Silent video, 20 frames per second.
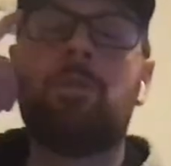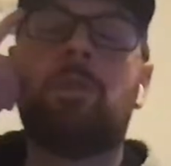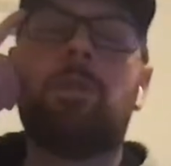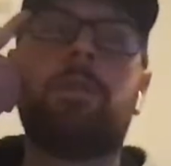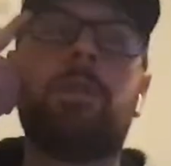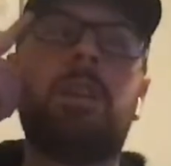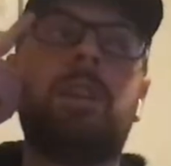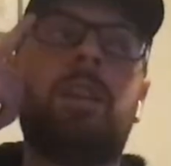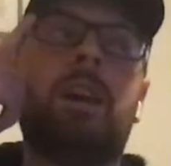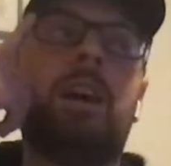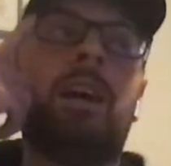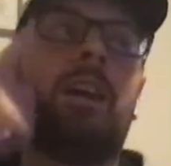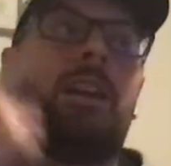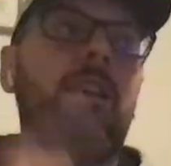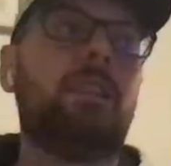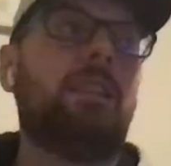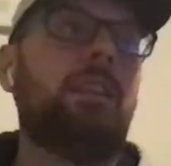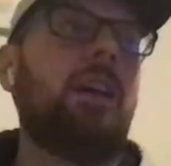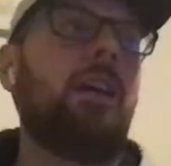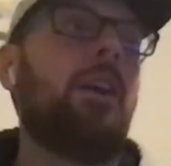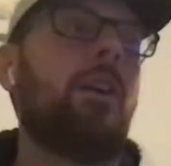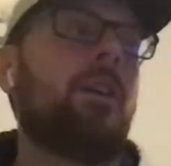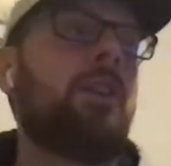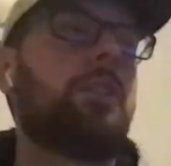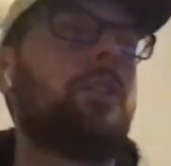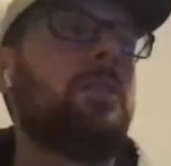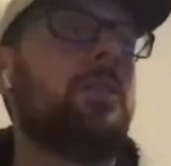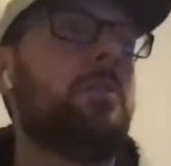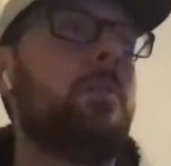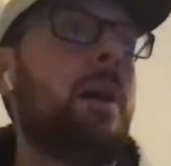Did everyone read that
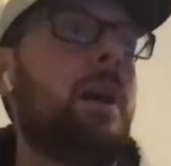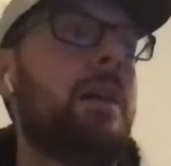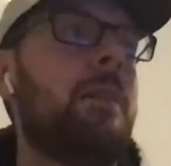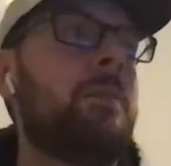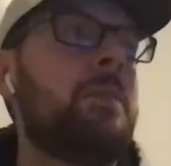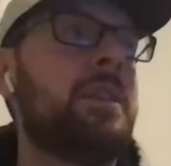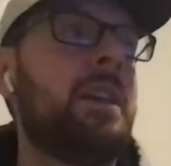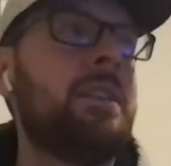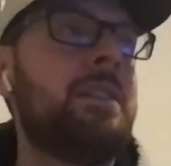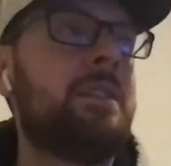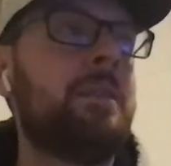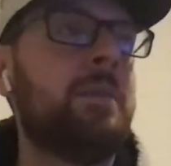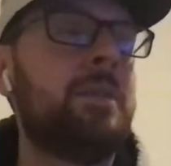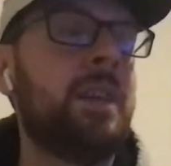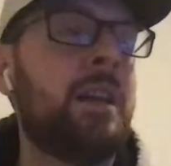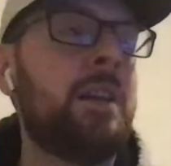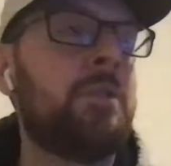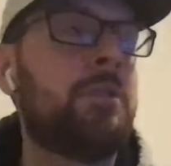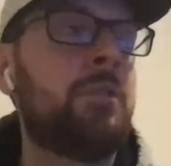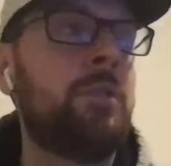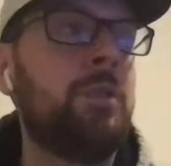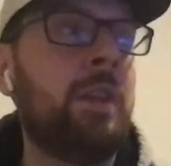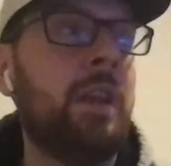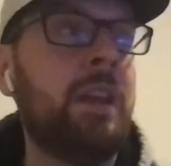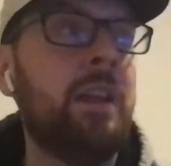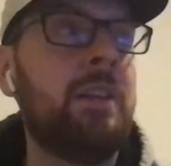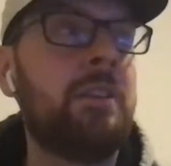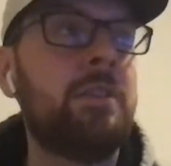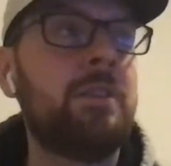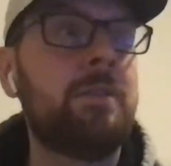article about him? Was that
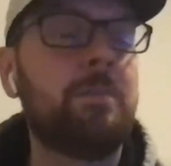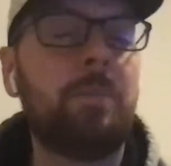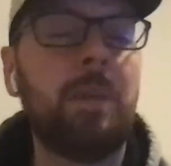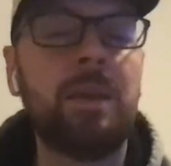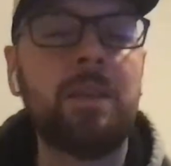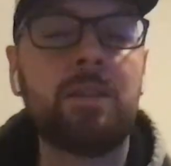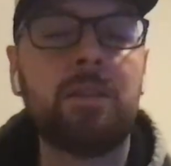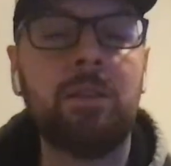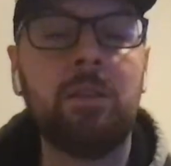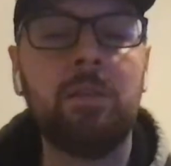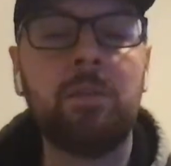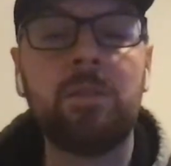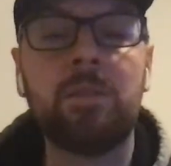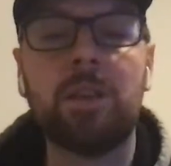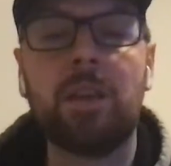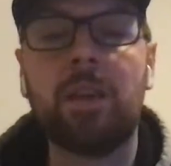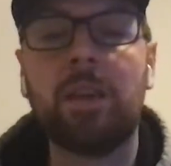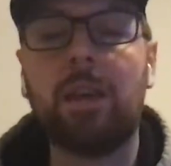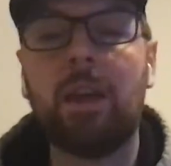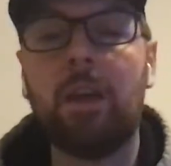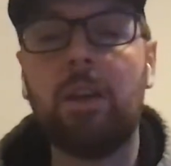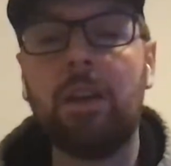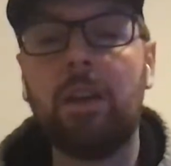true, that he just basically was